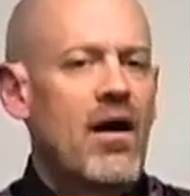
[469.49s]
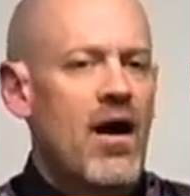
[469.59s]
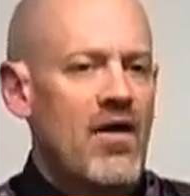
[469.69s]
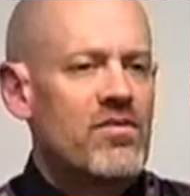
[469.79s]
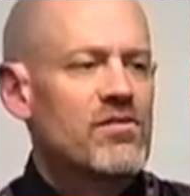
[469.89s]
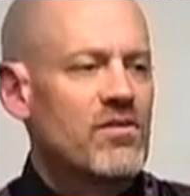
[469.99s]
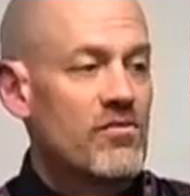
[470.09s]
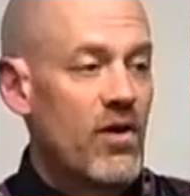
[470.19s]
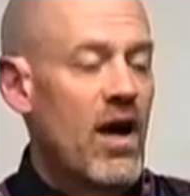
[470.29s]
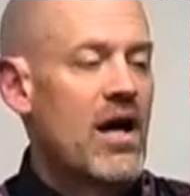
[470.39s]

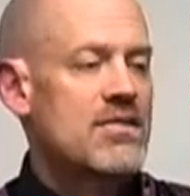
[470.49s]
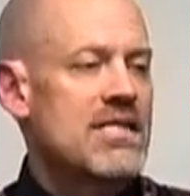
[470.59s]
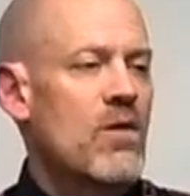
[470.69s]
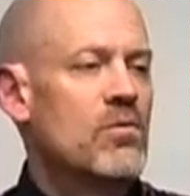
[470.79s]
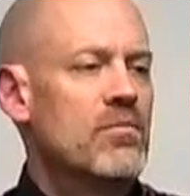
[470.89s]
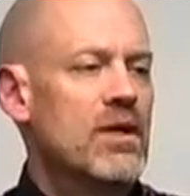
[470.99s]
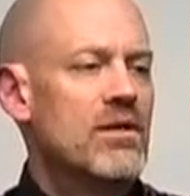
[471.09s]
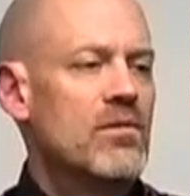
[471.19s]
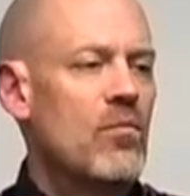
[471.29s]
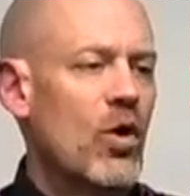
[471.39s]
Obviously, for us, that would
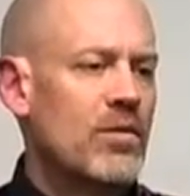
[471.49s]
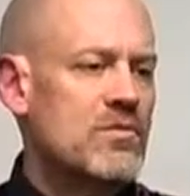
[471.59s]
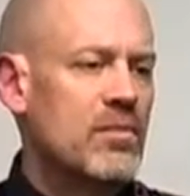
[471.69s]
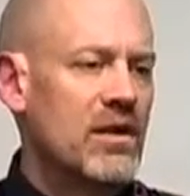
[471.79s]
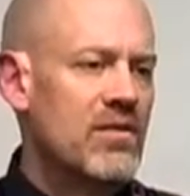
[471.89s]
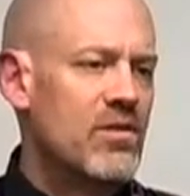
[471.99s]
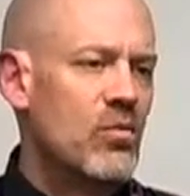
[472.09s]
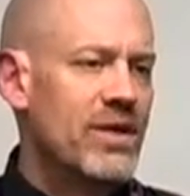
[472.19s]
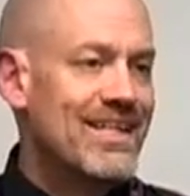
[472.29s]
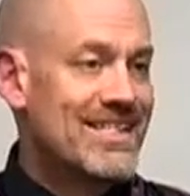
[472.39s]
mean that Mormons believe
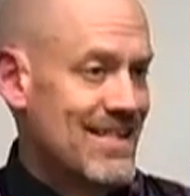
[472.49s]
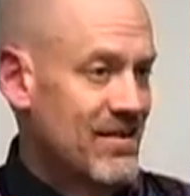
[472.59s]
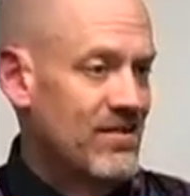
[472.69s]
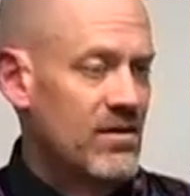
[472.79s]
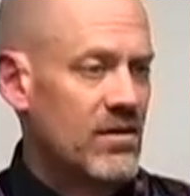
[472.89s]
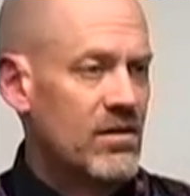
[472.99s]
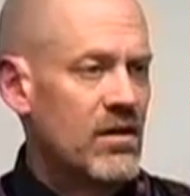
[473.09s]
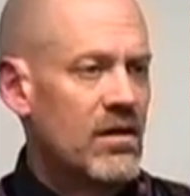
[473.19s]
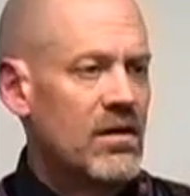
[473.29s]
that we existed